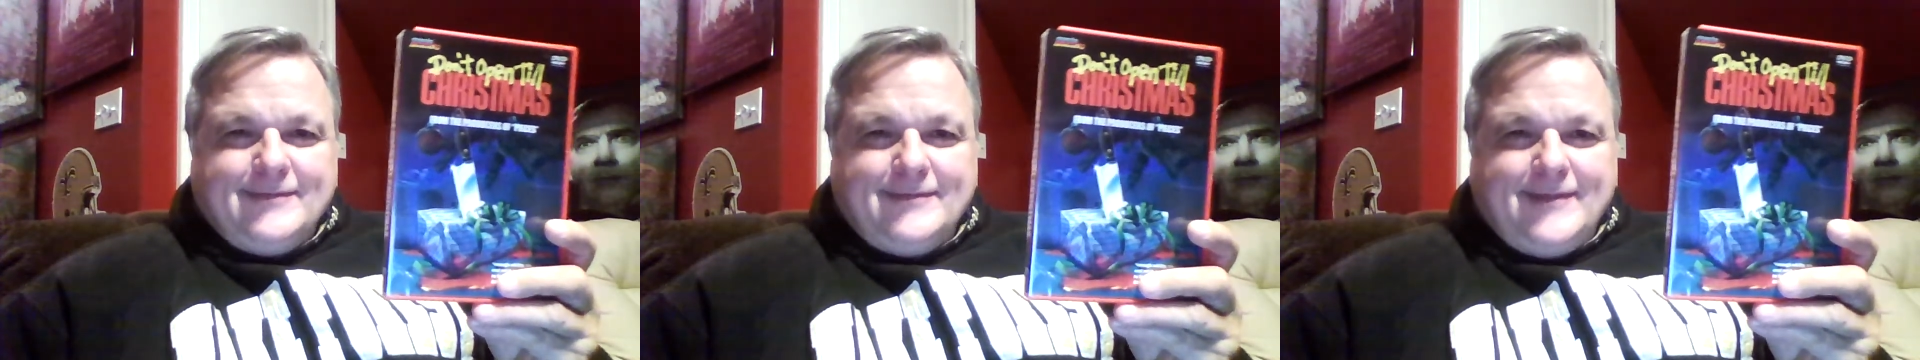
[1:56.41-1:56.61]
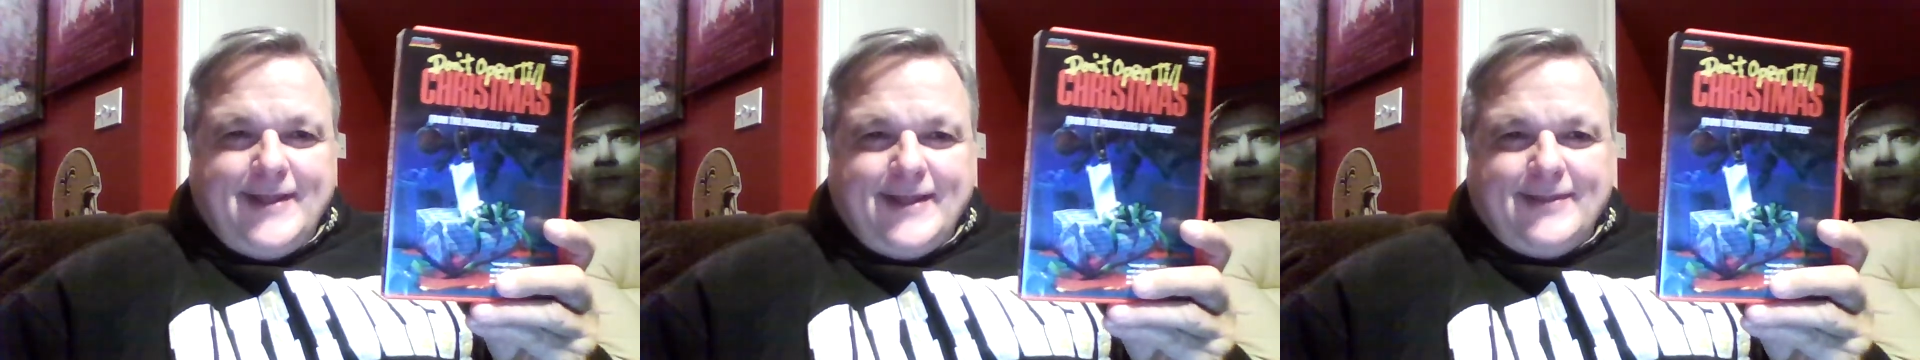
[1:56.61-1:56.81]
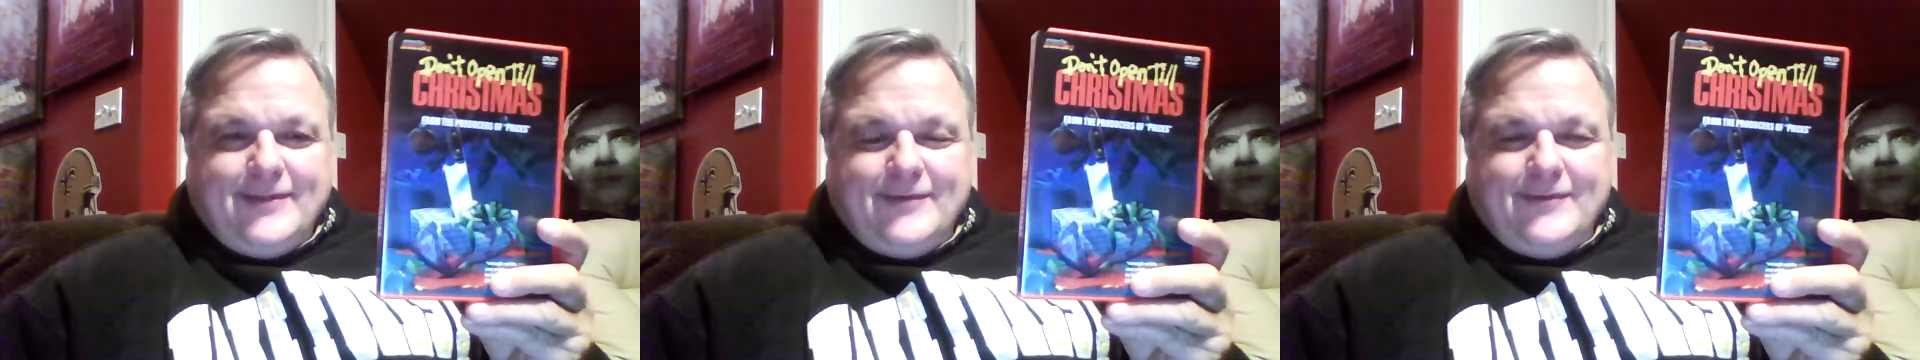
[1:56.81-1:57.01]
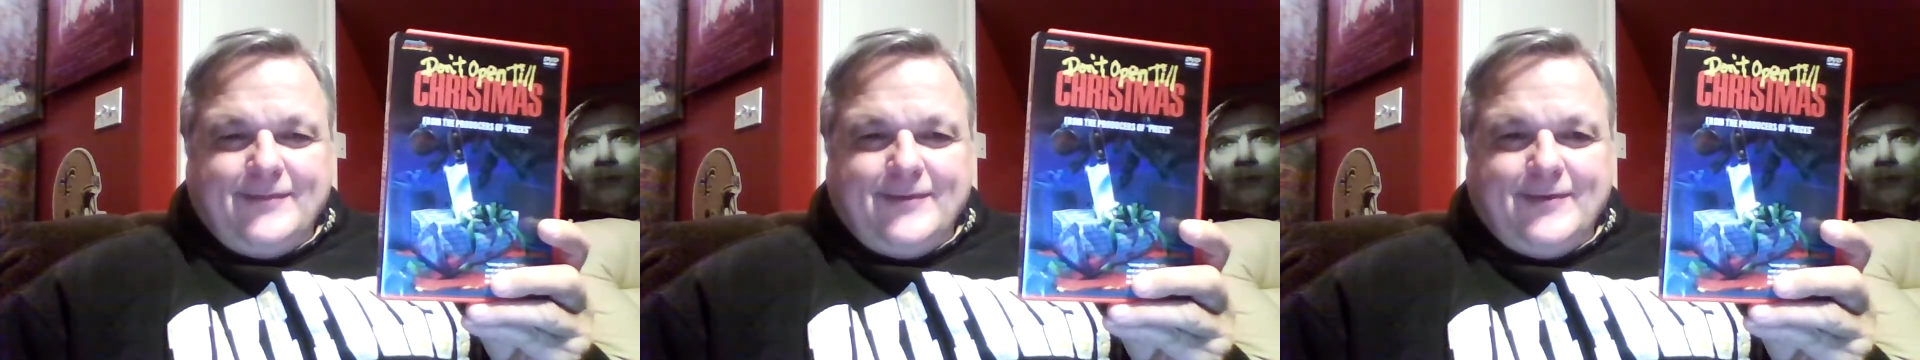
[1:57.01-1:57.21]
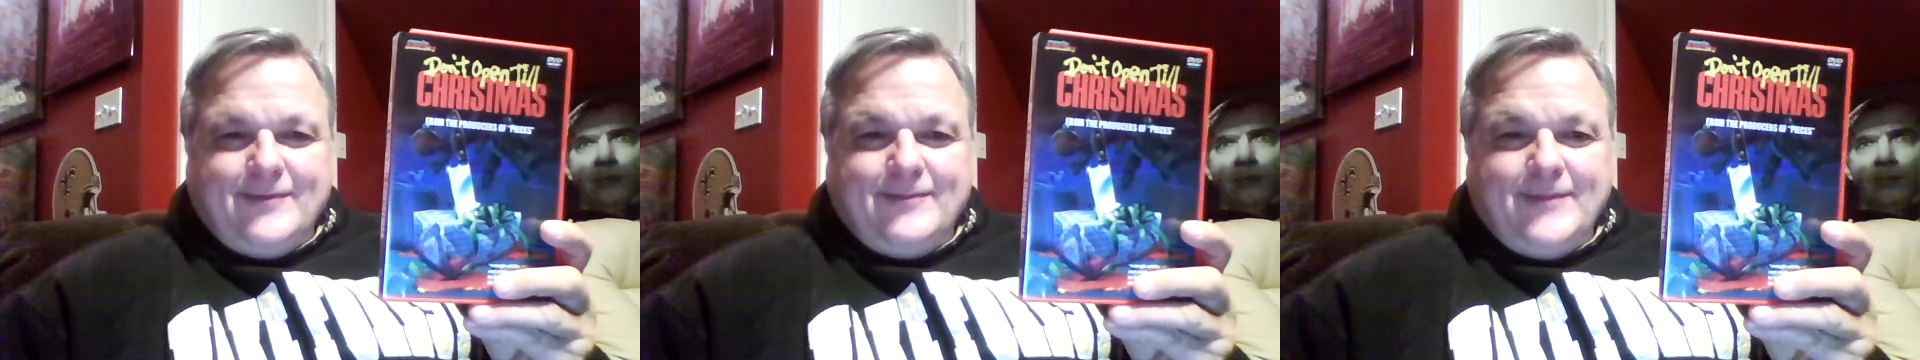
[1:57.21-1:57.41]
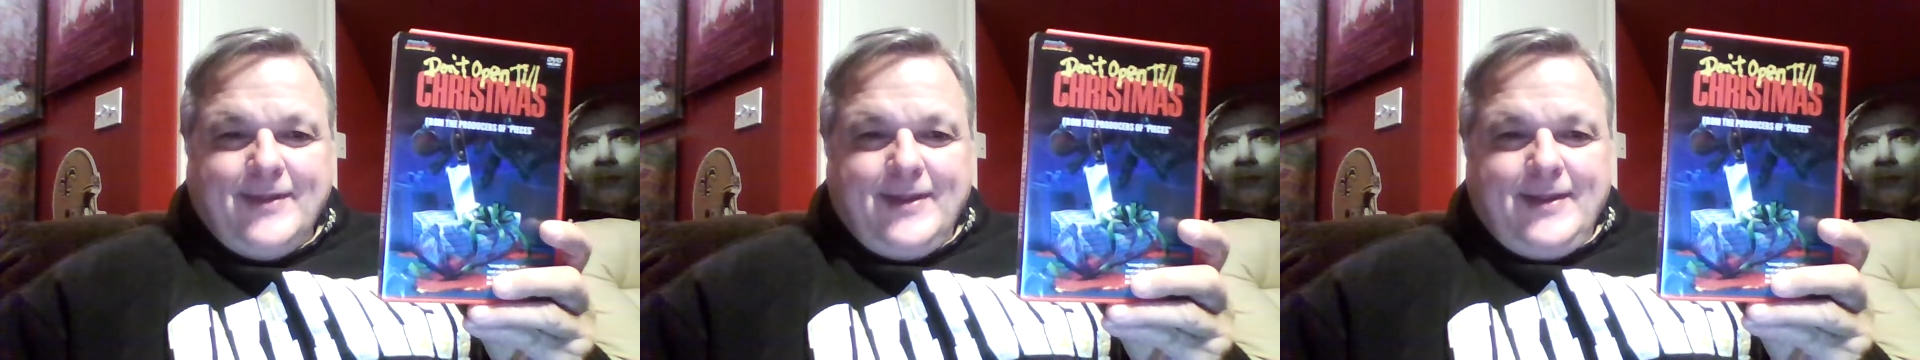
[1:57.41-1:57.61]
like this film.